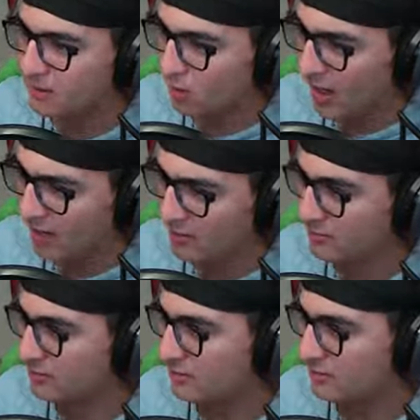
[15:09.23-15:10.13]
Woo!
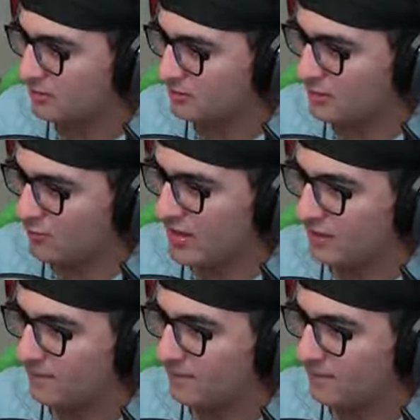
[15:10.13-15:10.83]
Hold on, wait.